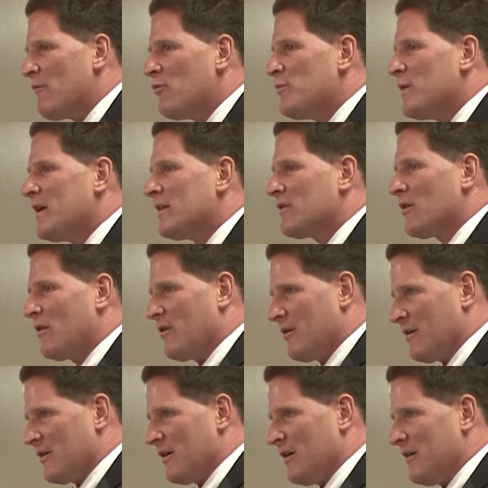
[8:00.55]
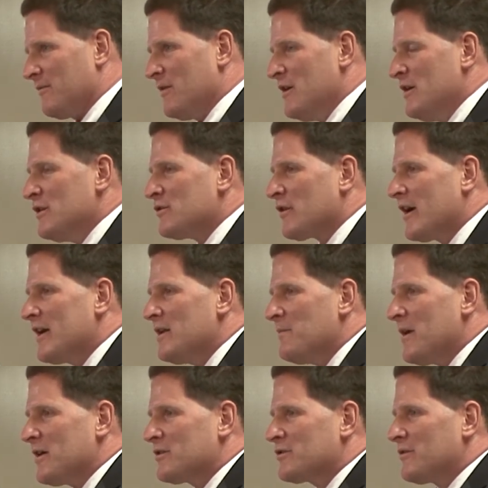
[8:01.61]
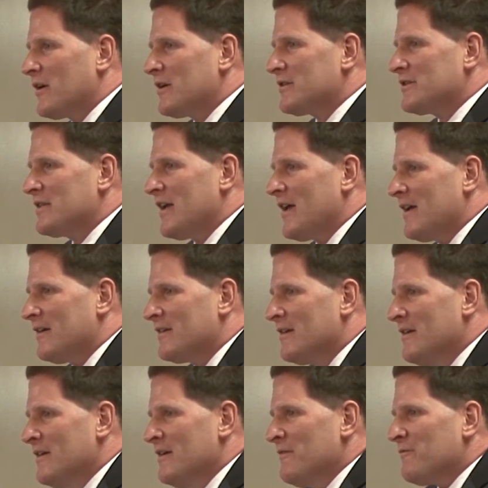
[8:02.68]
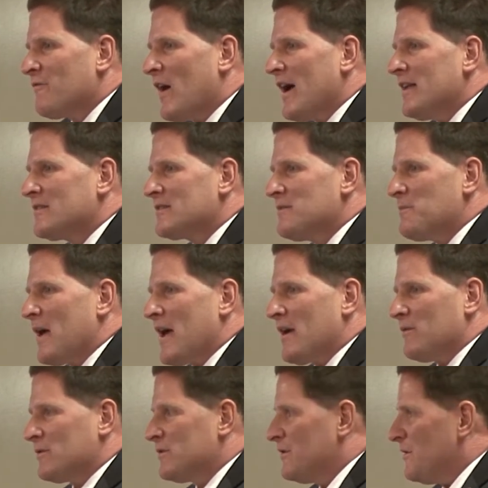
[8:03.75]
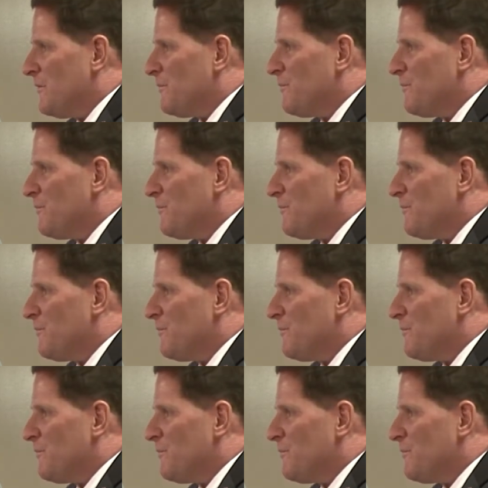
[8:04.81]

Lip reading: will be at the heart of, trying to make sure our state fights the battle to